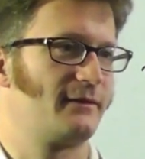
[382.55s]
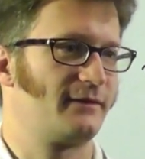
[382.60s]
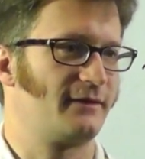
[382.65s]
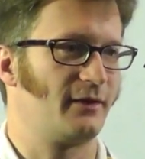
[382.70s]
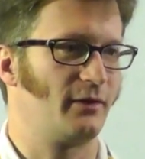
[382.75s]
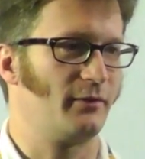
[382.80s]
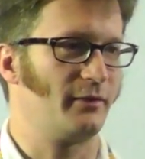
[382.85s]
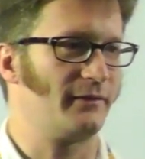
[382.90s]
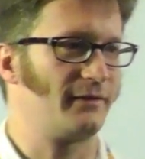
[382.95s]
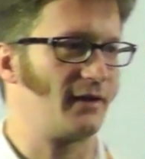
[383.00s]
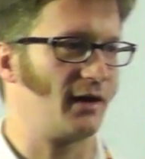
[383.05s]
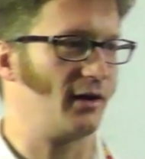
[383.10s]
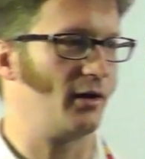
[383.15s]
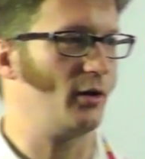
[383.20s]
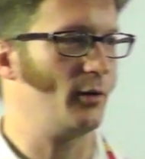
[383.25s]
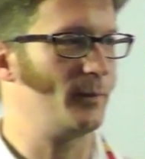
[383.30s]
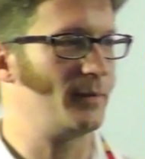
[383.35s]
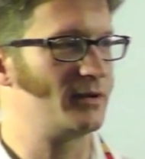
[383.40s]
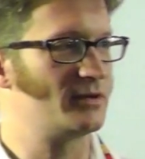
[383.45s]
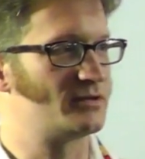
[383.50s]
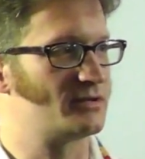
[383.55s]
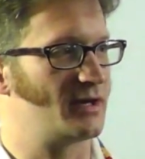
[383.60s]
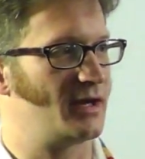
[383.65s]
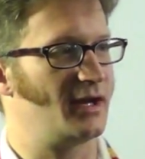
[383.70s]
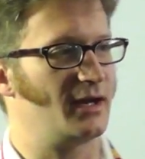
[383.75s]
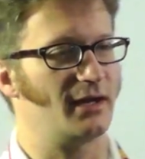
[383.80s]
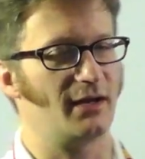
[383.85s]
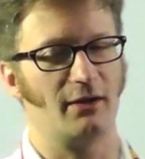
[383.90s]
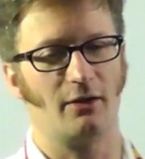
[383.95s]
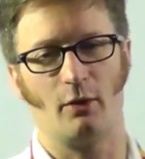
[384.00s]
so we've got open
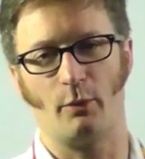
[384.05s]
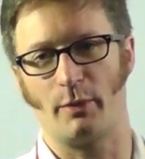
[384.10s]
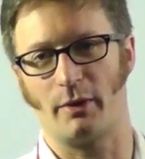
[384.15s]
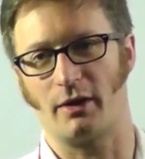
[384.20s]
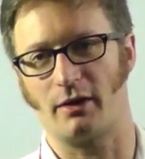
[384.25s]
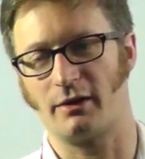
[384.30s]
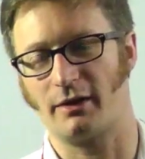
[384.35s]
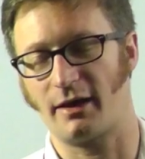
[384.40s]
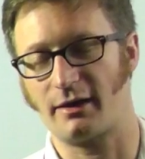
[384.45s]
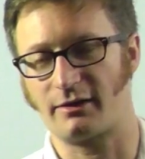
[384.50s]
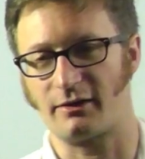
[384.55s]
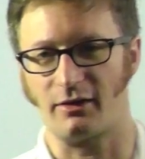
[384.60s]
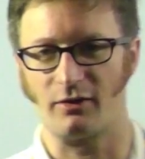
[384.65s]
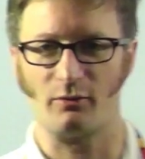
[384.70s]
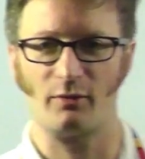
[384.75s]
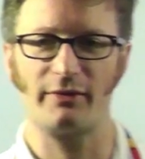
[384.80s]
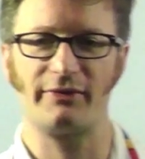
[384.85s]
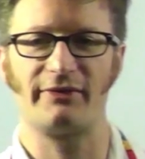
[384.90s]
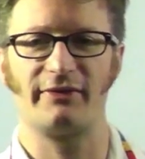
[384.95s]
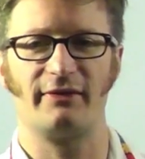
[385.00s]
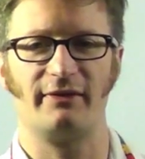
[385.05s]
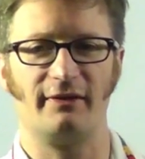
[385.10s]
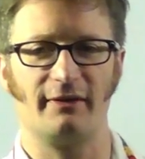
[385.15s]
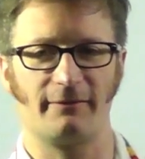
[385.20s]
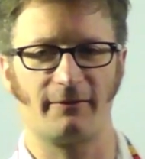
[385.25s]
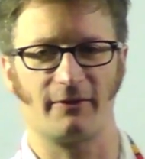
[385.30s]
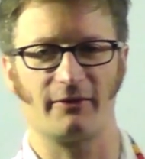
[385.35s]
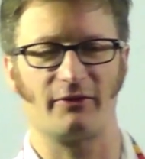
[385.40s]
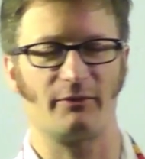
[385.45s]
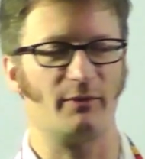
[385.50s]
drain and open collector, and what's the
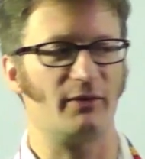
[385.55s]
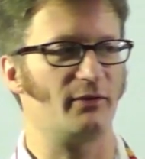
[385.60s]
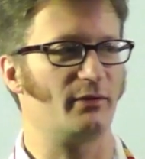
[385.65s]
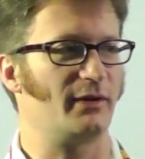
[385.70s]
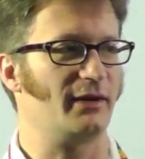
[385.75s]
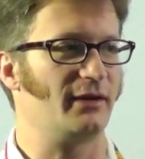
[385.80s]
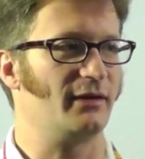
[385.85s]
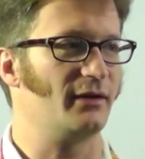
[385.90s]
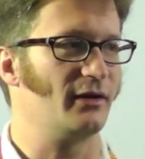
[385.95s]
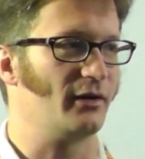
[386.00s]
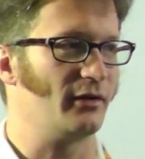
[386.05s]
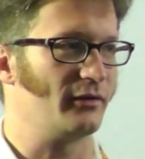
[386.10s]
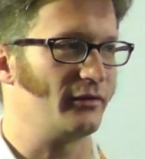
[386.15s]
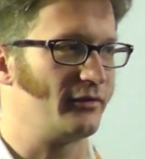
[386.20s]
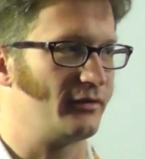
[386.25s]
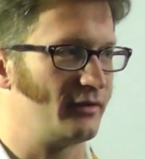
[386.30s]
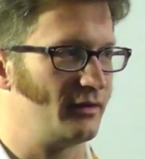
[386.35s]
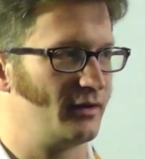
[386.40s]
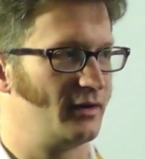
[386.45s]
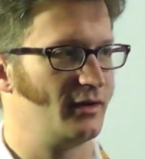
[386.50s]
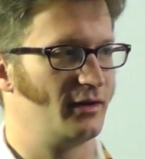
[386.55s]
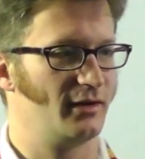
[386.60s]
difference between those?